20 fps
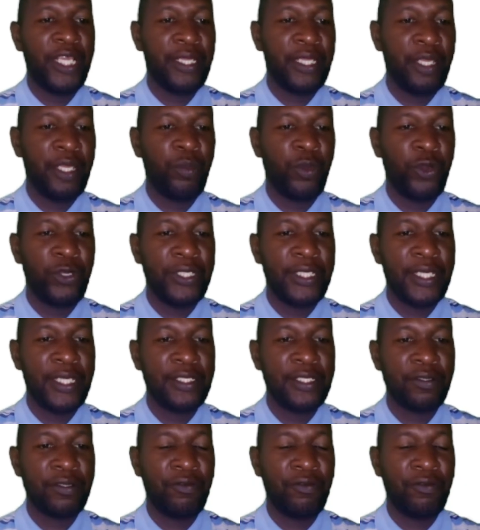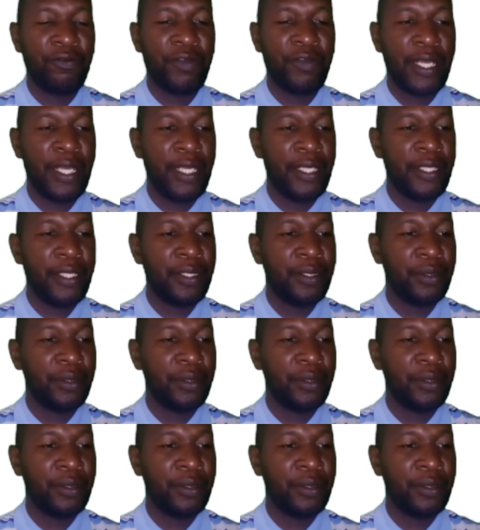the importance of fungi.